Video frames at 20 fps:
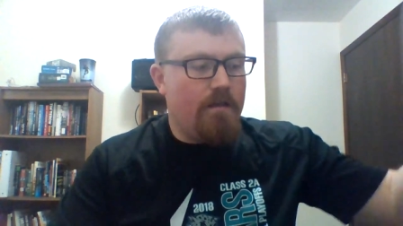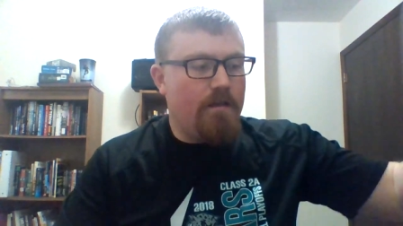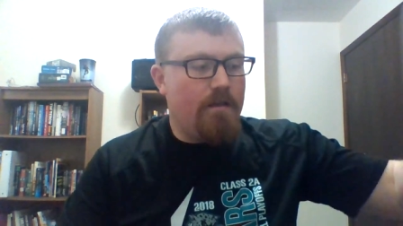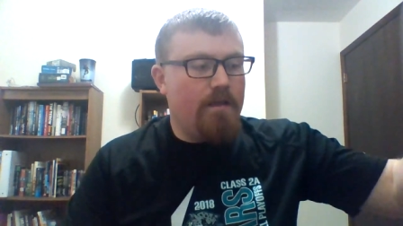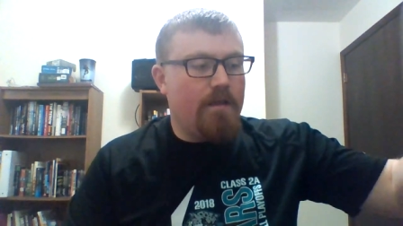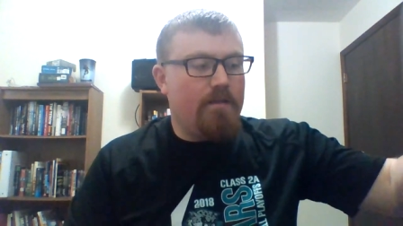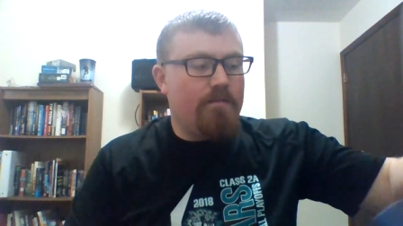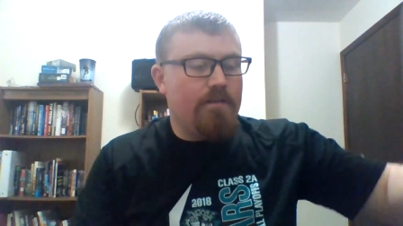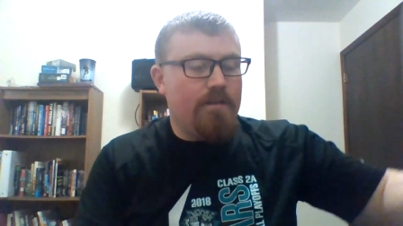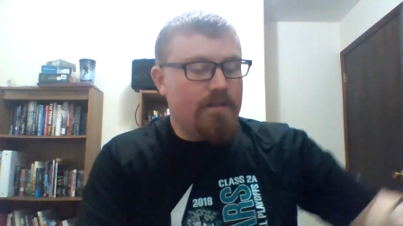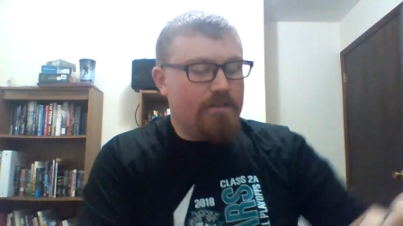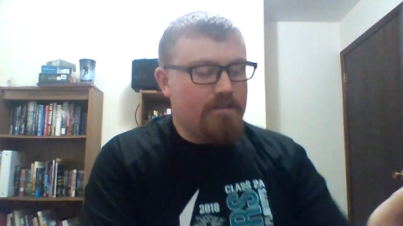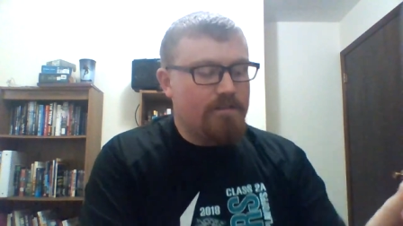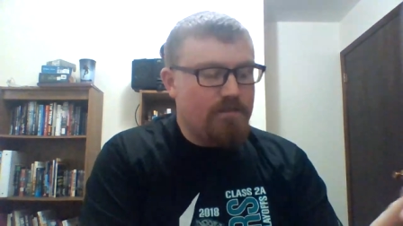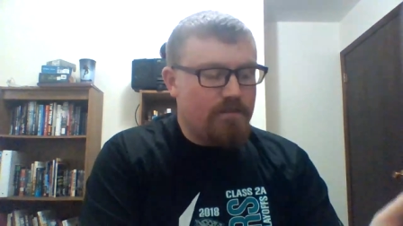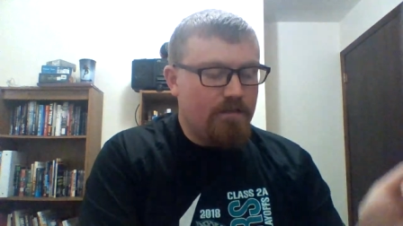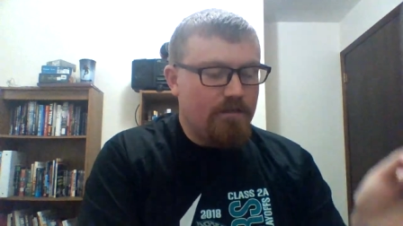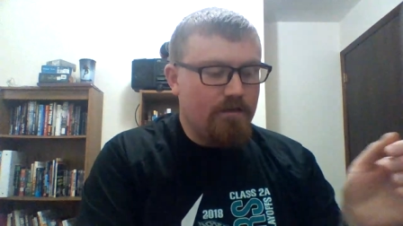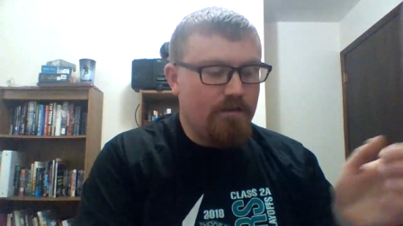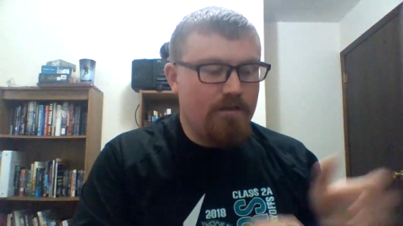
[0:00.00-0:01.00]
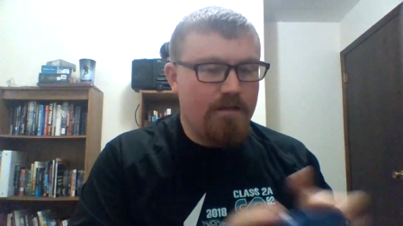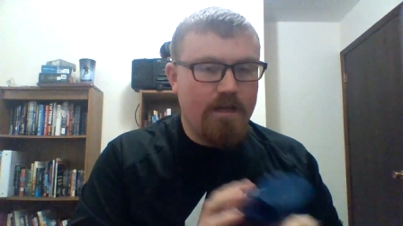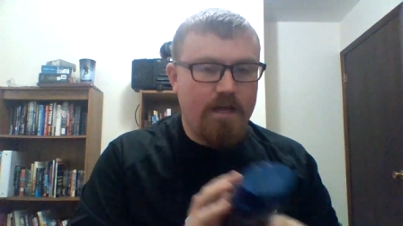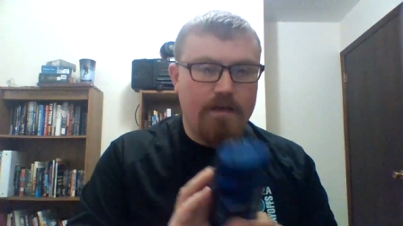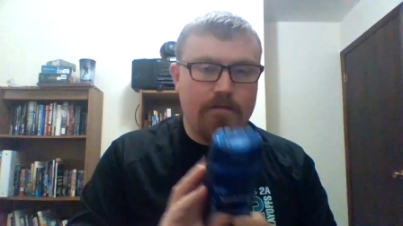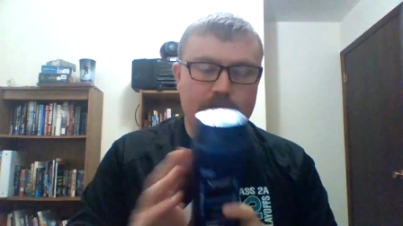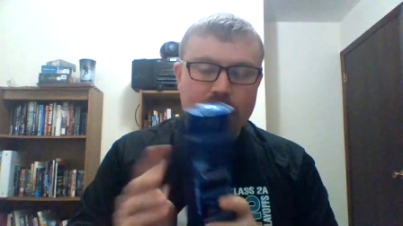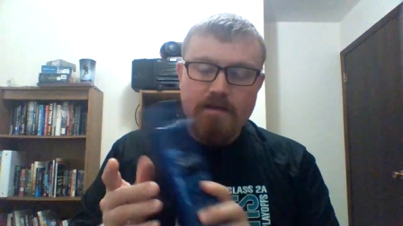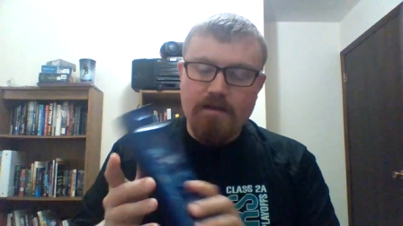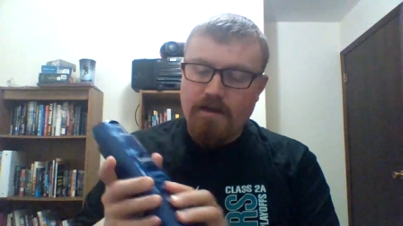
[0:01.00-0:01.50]
And this
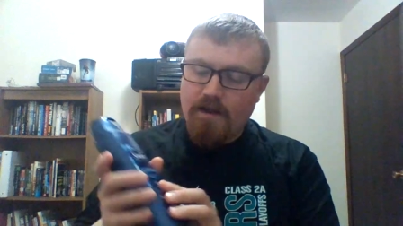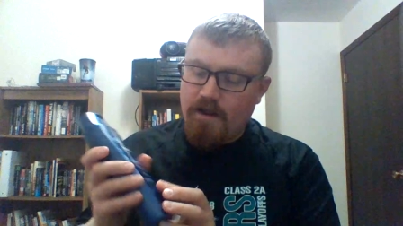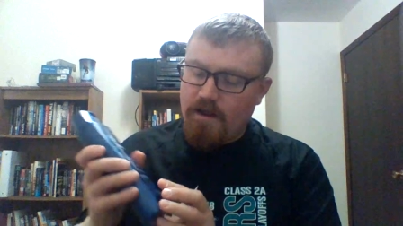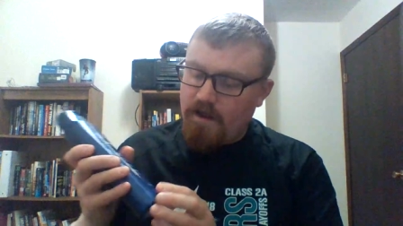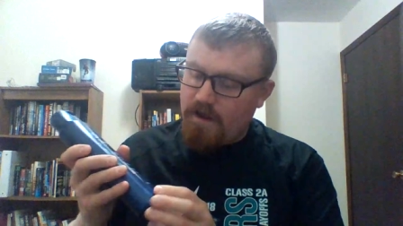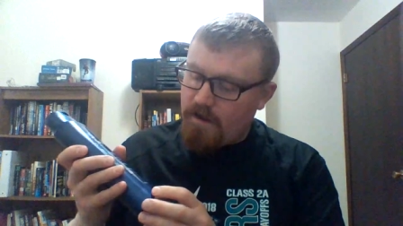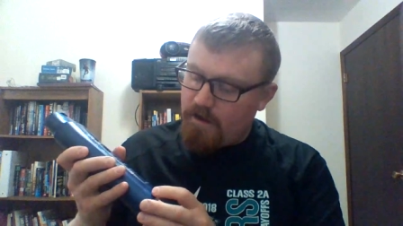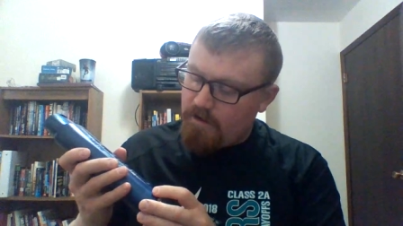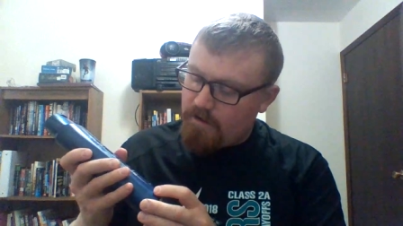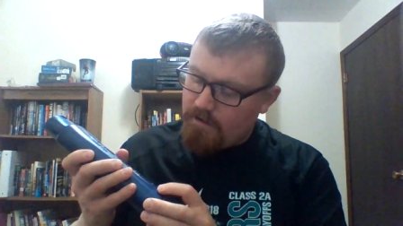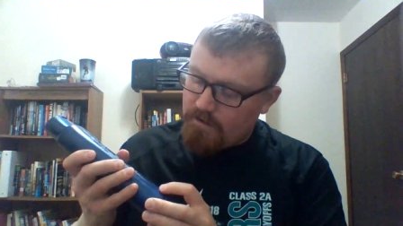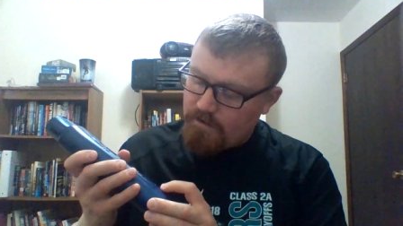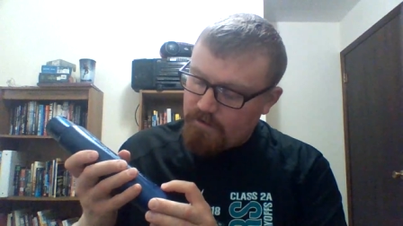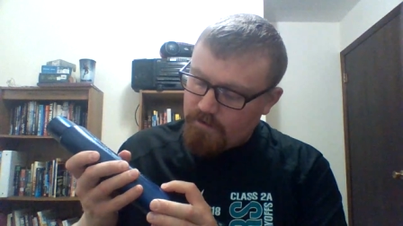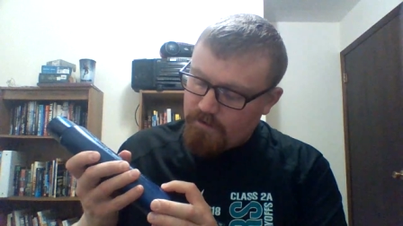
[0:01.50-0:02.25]
came in a